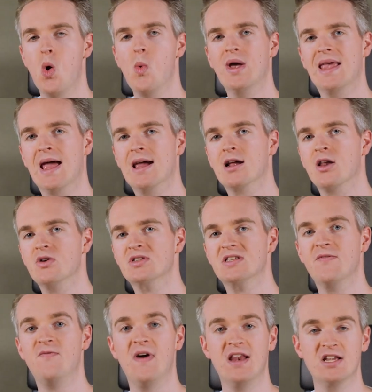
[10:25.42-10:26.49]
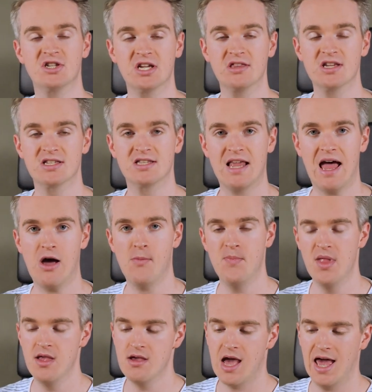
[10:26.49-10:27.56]
We're getting close to finishing this now,
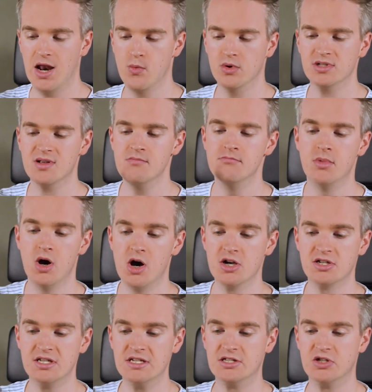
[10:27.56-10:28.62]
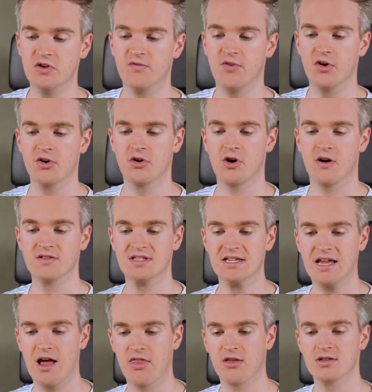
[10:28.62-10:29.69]
and I want to merge these two photographs
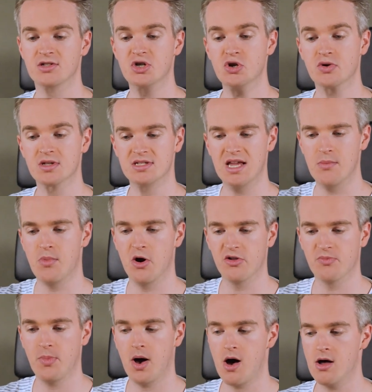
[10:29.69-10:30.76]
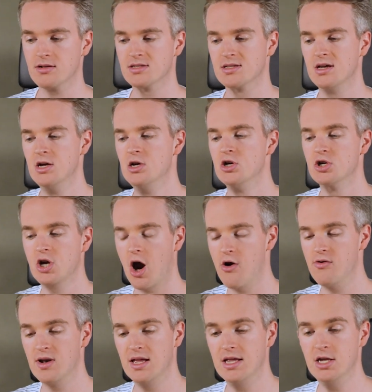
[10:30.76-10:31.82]
together so you can see both parts.
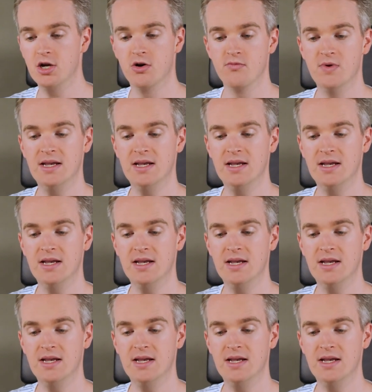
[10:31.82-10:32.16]
Currently, you can